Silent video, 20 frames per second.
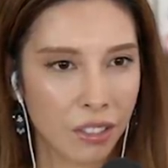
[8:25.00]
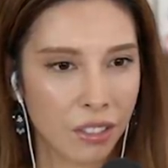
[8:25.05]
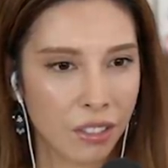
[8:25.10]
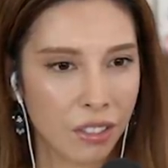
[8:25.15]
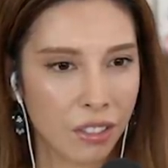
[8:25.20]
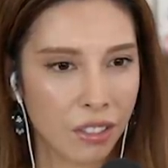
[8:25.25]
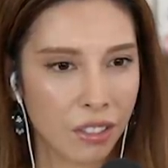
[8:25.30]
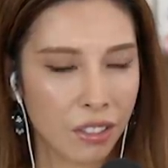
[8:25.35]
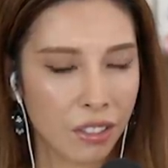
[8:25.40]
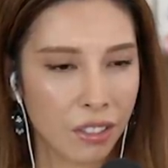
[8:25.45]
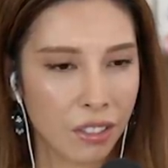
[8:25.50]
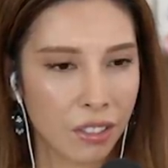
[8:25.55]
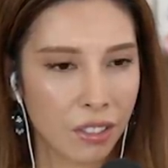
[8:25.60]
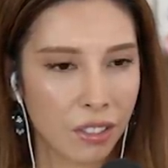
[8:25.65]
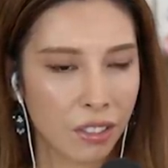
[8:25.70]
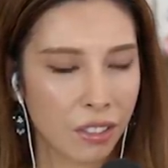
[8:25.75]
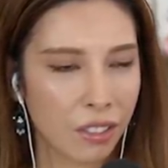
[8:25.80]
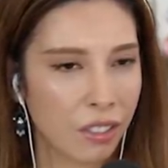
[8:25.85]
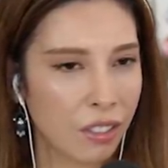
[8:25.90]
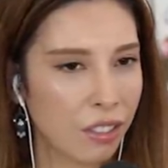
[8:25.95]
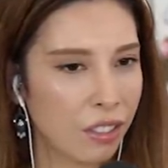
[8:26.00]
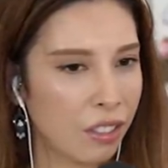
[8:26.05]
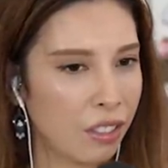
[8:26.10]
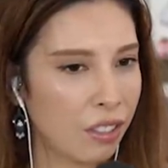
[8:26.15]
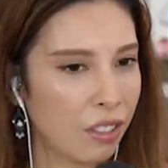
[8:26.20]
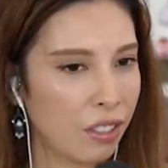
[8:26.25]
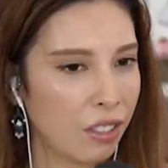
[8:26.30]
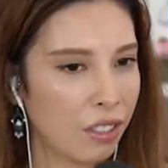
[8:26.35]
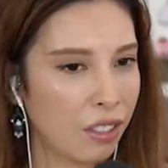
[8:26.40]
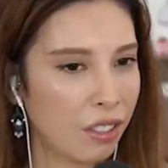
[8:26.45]

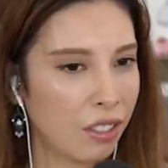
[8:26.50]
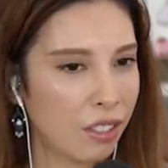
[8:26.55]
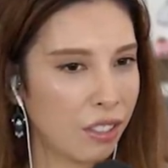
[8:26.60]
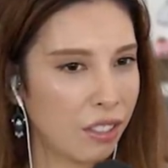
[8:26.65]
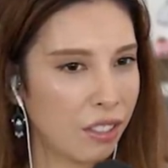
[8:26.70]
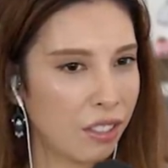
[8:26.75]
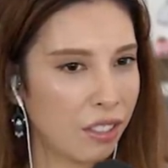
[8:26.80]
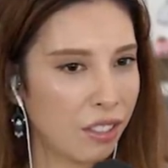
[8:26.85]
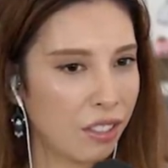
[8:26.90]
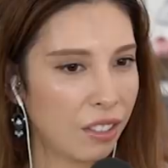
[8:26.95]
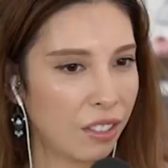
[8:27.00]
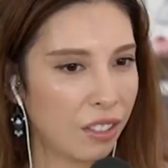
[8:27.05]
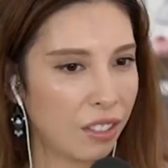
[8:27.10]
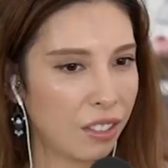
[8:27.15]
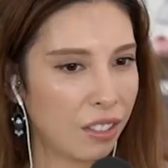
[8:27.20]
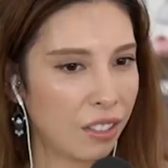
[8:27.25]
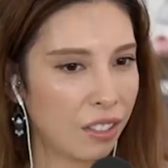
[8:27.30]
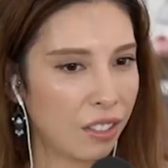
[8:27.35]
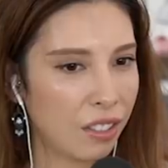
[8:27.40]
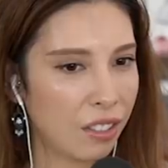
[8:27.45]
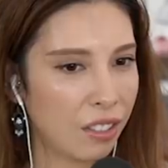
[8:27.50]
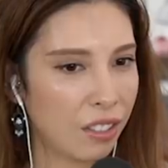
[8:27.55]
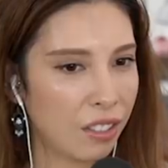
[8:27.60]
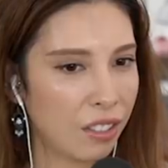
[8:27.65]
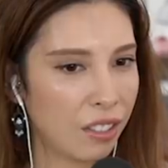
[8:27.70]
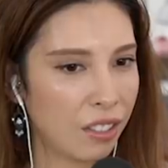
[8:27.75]
(not speaking)